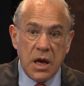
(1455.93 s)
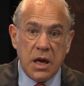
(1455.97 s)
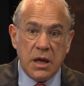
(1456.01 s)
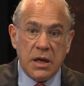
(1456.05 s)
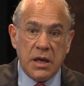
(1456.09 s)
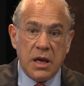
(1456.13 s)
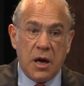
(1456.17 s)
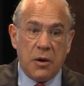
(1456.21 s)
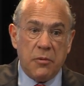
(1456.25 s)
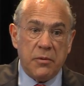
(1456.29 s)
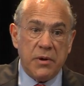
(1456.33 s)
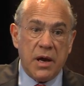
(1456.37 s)

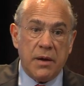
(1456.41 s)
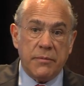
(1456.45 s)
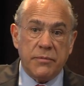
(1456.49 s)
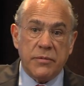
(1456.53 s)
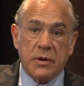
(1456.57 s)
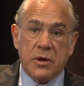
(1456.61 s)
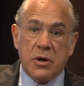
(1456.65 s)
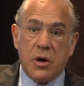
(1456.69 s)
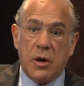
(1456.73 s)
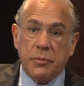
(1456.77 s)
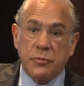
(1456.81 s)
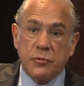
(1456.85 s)
and now we have
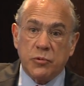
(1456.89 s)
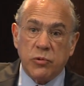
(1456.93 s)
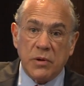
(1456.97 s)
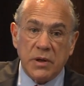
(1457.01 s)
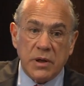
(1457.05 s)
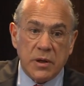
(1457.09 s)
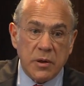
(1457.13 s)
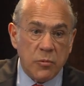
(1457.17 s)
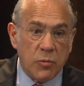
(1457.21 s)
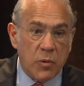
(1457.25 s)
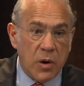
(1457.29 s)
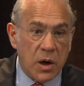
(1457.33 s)
the
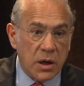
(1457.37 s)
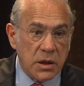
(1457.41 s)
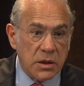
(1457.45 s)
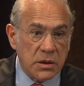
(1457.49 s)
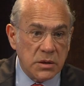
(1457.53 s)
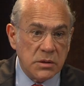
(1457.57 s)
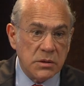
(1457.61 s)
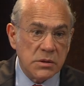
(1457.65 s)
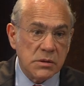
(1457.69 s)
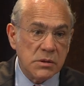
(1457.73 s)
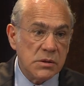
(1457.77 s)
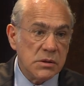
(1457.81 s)

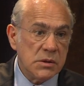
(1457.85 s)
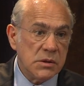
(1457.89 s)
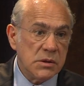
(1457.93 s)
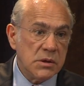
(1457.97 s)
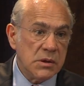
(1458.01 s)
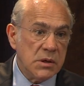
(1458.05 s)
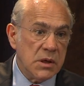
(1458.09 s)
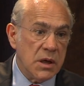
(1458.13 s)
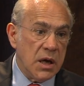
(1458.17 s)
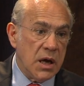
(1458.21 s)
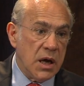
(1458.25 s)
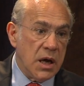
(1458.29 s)
COP21,
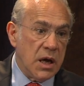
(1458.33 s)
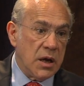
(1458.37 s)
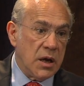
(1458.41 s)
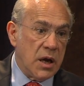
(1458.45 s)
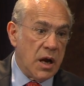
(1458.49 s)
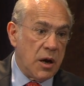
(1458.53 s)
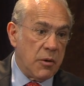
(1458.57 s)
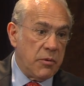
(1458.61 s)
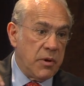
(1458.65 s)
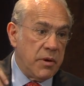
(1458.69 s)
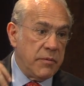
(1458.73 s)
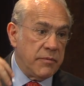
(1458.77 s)
and
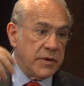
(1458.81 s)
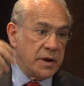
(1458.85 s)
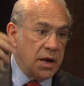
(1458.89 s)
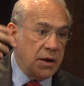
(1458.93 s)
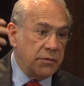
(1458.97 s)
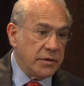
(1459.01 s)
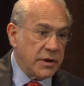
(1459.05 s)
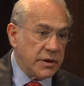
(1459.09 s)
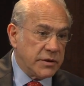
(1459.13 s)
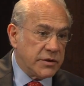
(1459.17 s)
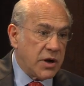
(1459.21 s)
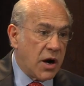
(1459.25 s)
now we even
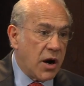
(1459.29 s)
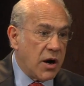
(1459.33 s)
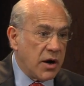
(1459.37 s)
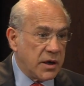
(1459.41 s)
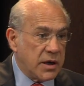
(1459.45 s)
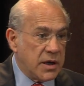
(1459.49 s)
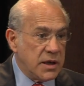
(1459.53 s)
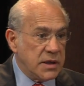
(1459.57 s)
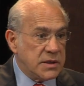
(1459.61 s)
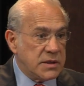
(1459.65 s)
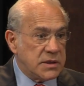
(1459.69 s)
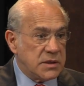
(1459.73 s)
have our
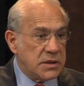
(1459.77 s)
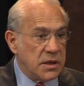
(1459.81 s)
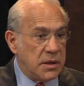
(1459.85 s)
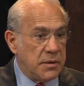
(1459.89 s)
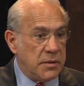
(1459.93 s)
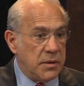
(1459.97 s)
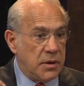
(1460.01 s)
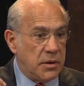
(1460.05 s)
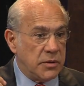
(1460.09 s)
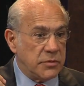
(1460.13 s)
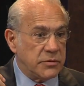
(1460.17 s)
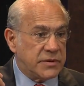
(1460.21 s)
targets
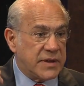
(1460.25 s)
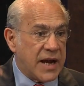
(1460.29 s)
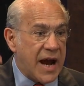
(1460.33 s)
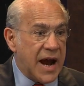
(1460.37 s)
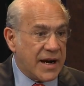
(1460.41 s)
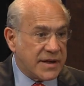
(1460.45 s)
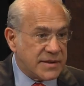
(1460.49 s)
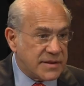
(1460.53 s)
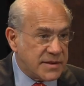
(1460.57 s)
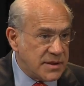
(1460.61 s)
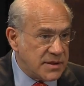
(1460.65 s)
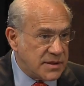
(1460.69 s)
on
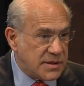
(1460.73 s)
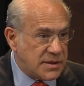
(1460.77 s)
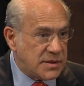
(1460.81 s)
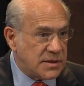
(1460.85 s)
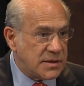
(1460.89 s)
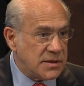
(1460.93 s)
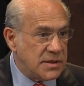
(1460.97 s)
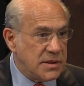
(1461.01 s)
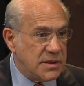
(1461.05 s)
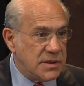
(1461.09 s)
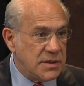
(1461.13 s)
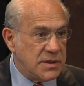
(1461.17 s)

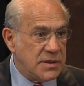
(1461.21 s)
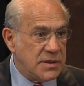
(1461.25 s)
taxes